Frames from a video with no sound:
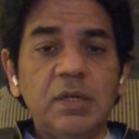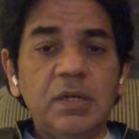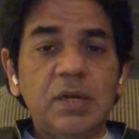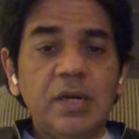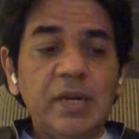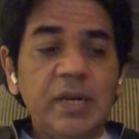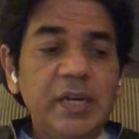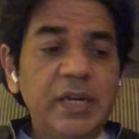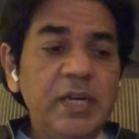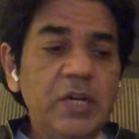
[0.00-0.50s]
A
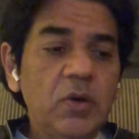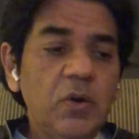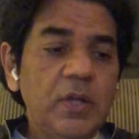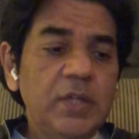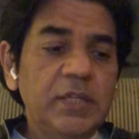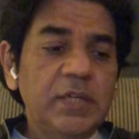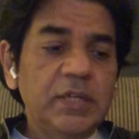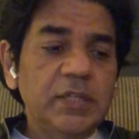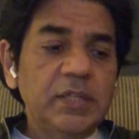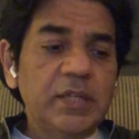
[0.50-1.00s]
leader, on
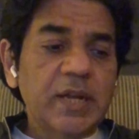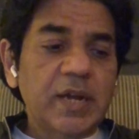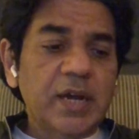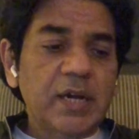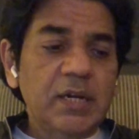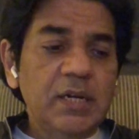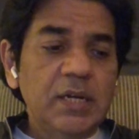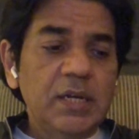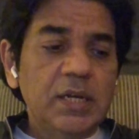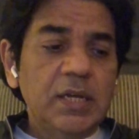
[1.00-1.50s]
the other
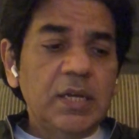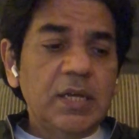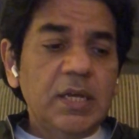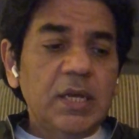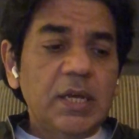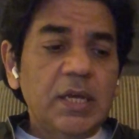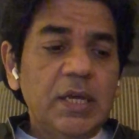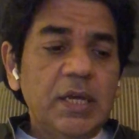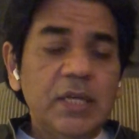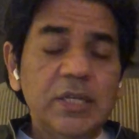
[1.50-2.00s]
hand,
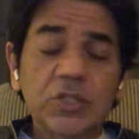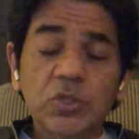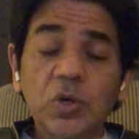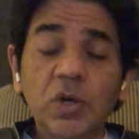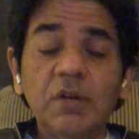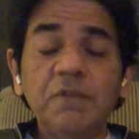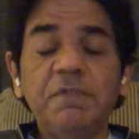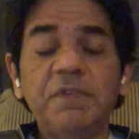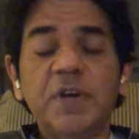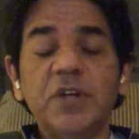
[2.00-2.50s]
he's
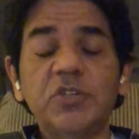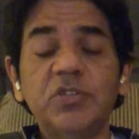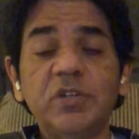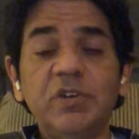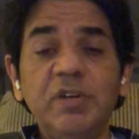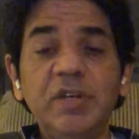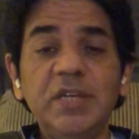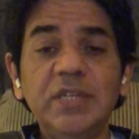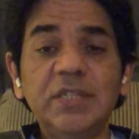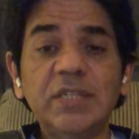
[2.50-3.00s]
not a
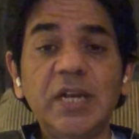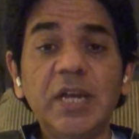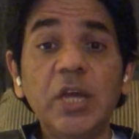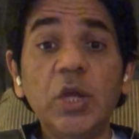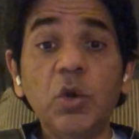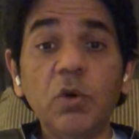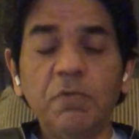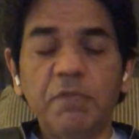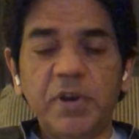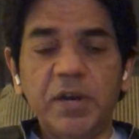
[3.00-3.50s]
functionary, he's an
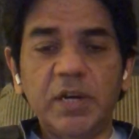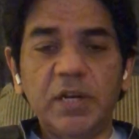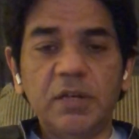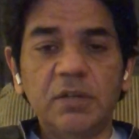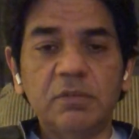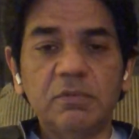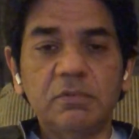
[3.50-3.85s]
innovator.